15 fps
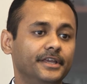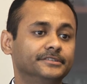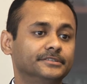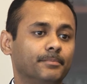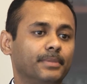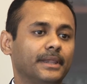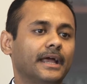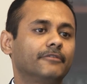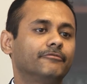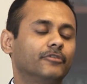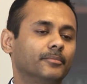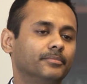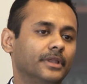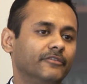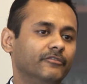is a
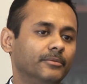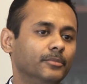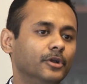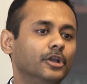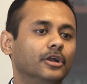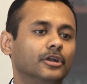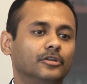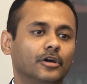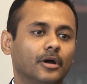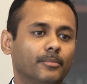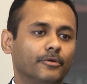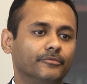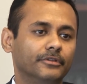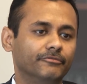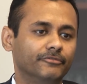platform that we build on top
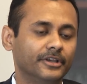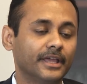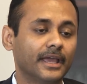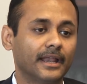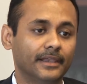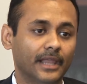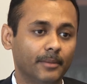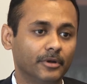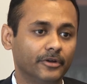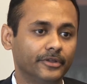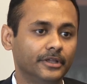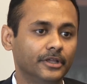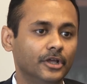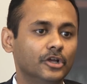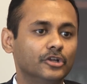of the FinCAD
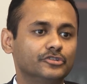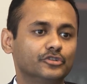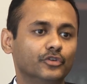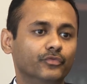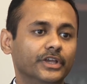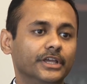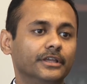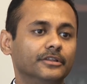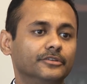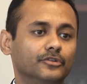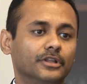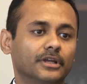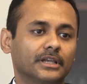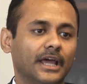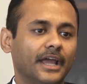library. So, we, so
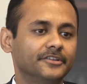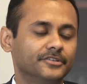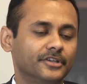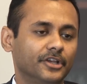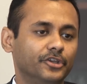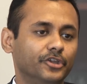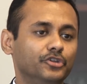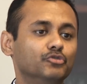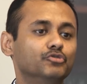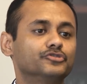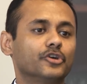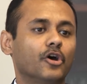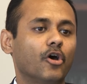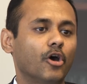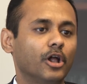the clients get to use
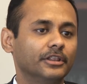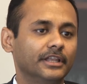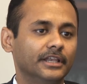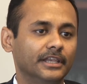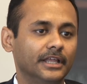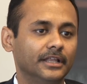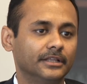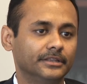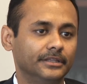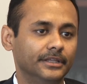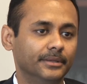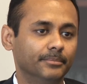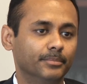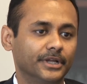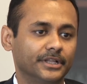all the, the
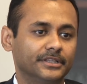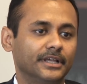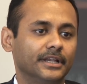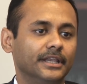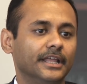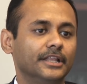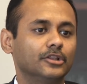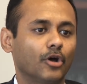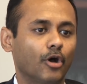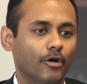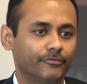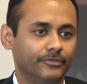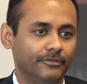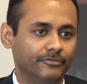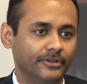breadth and length
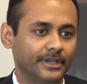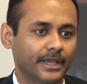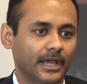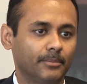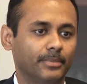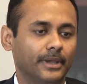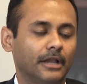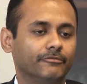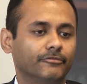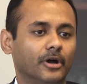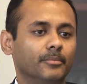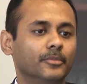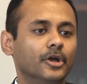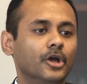of the FinCAD platform.